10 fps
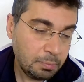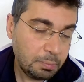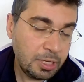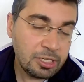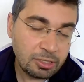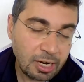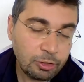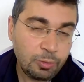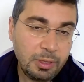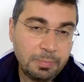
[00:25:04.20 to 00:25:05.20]
Please try
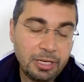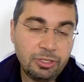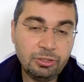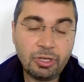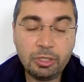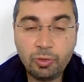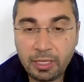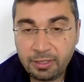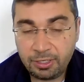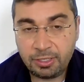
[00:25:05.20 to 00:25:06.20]
to be patient. Try to
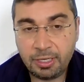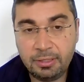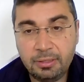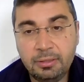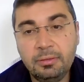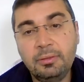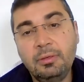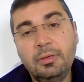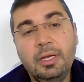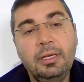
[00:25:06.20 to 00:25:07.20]
understand.
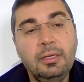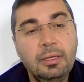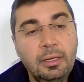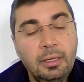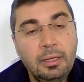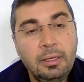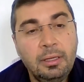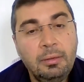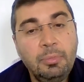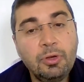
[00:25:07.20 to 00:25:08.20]
Okay,
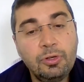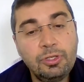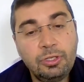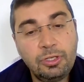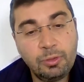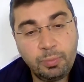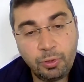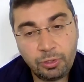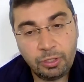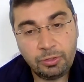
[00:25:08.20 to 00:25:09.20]
because it is
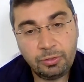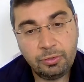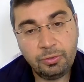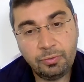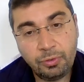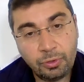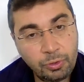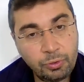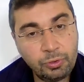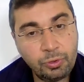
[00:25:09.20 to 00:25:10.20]
important for
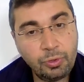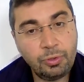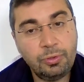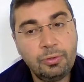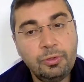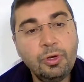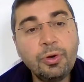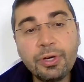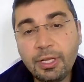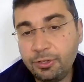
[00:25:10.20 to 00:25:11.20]
you to know
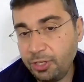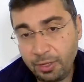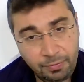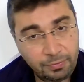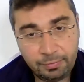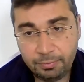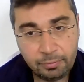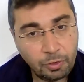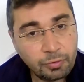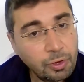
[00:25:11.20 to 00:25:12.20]
your real self.
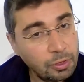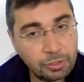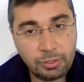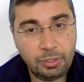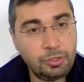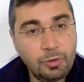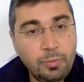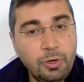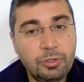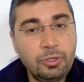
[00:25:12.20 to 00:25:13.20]
Of course, it's
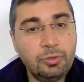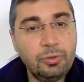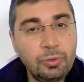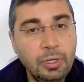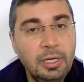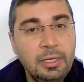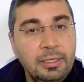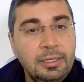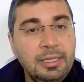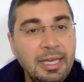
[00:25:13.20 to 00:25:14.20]
important to
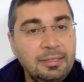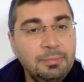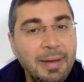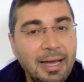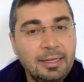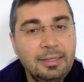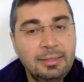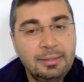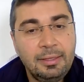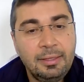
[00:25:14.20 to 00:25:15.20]
get back
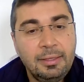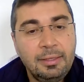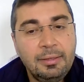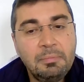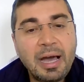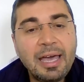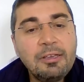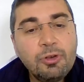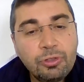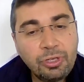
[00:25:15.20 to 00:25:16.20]
my
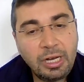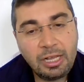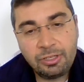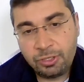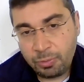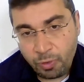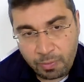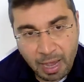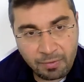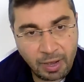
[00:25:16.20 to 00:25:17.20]
good relationship with
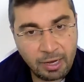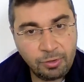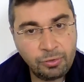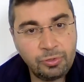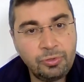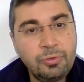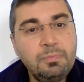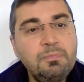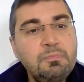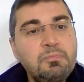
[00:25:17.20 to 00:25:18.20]
my values, to
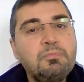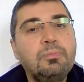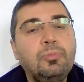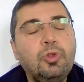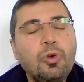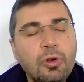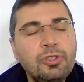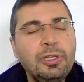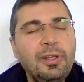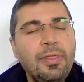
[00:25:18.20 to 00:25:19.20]

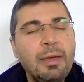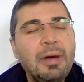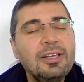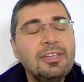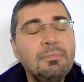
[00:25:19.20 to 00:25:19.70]
consider them as